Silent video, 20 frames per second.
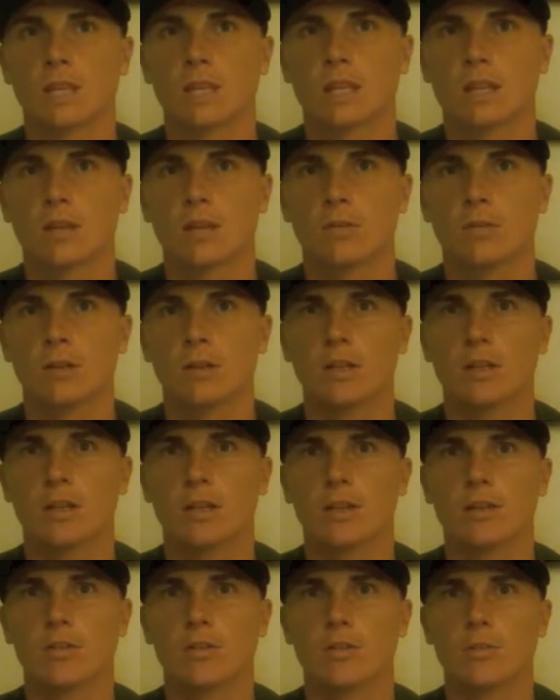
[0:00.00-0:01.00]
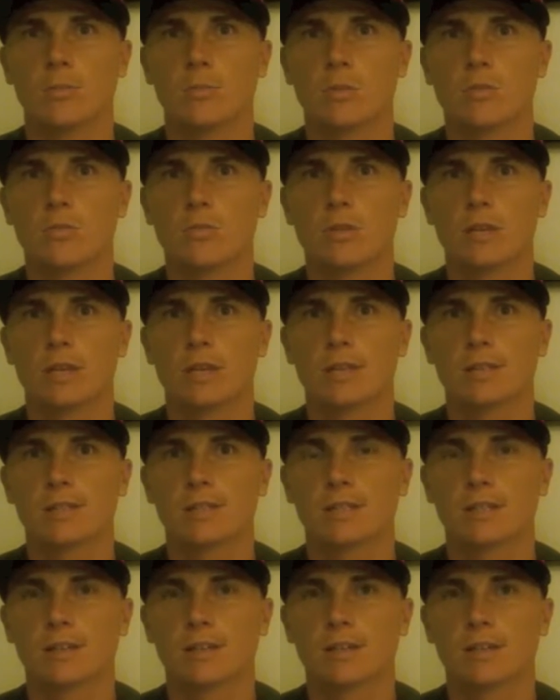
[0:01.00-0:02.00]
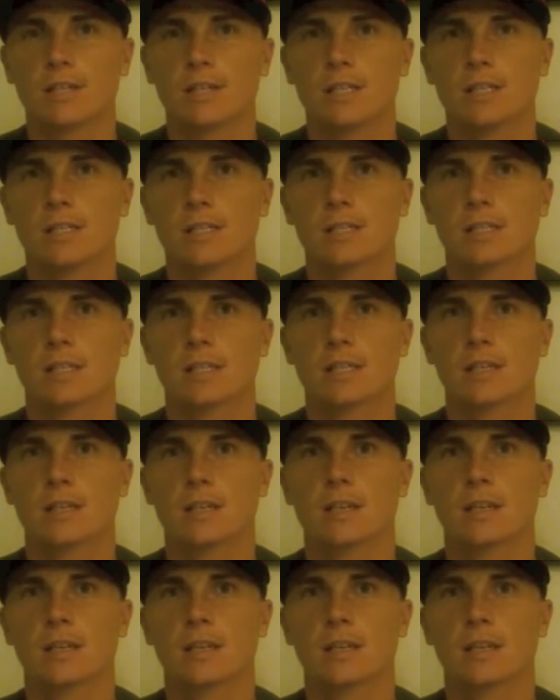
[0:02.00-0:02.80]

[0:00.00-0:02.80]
Well, a normal weekend series